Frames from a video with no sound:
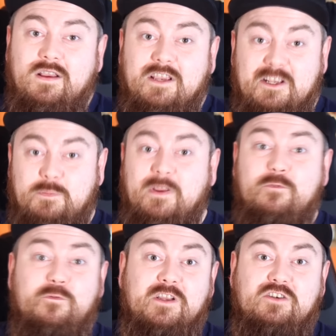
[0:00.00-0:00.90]
He's been
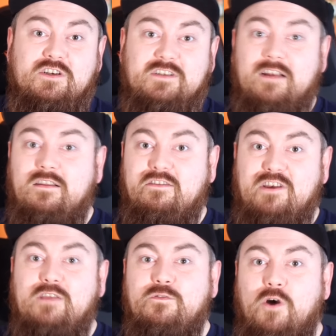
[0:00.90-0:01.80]
featured in
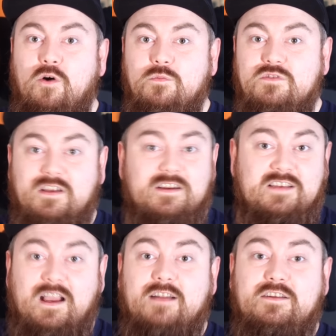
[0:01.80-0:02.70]
three films and
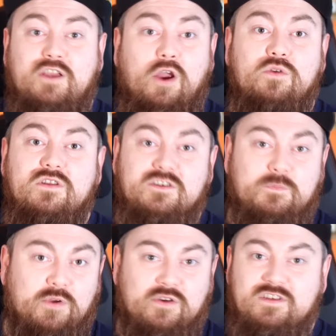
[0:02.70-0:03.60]
has had countless
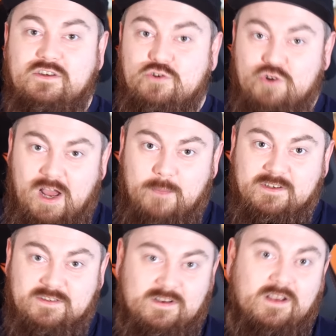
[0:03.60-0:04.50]
books and
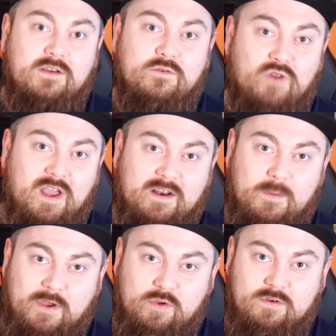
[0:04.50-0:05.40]
dramas written
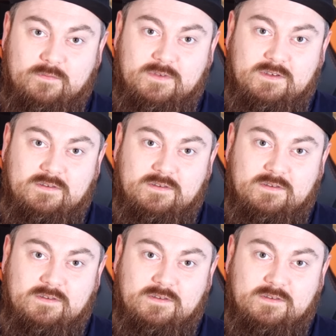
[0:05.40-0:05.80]
about him.